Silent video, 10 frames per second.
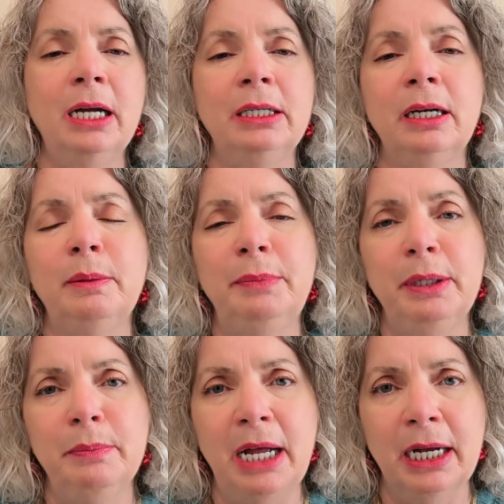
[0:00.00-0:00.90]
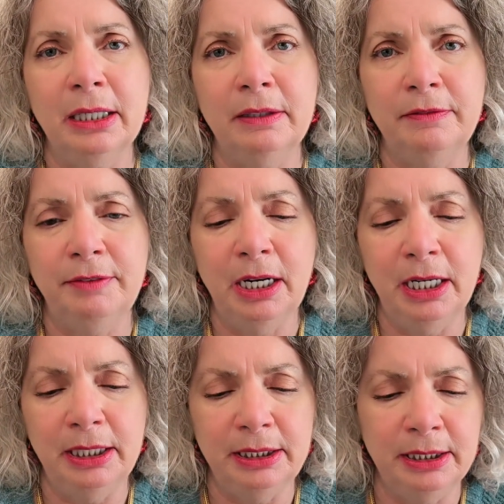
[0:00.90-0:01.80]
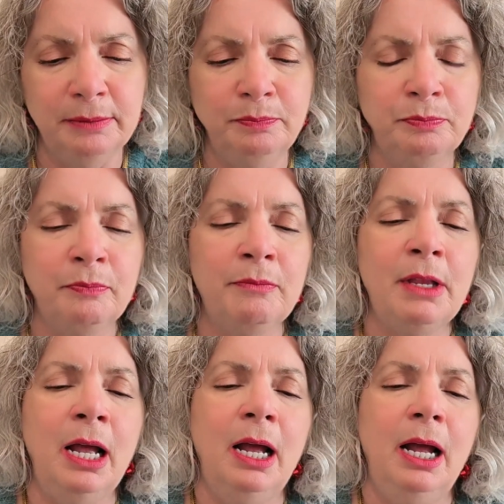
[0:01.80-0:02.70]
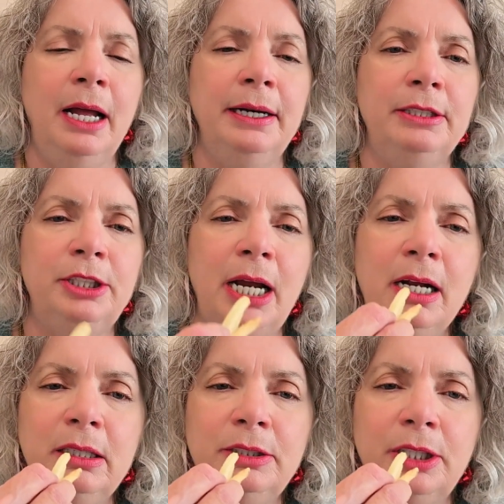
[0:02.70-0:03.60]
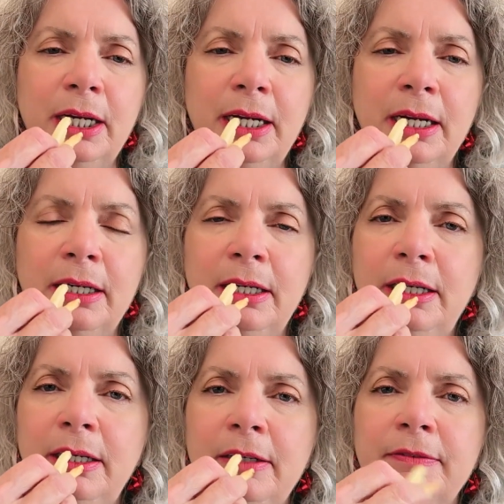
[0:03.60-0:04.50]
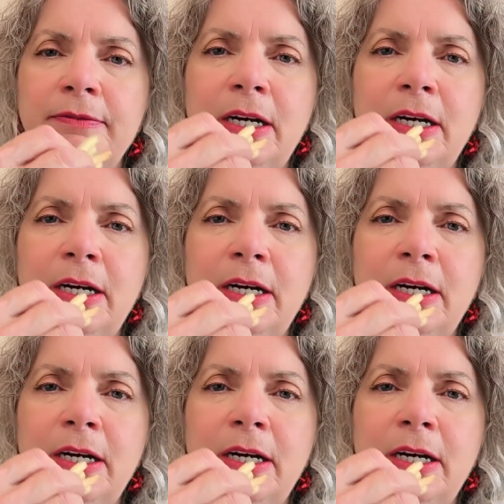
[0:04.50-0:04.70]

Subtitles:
I got a Big Mac and fries, and a challenge I had eating